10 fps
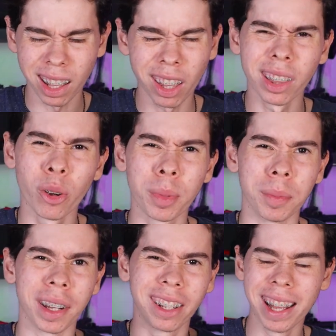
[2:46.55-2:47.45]
I thought they would be
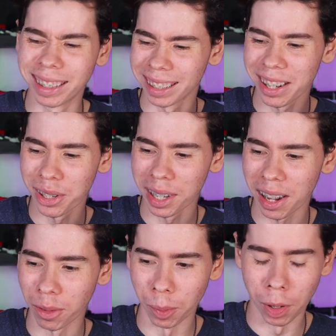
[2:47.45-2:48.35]
metal. That's actually
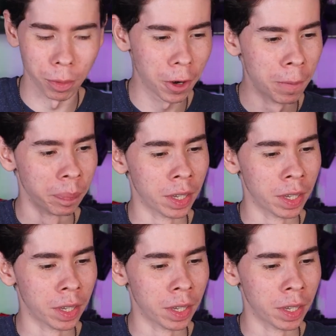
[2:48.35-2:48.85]
kind of a bummer.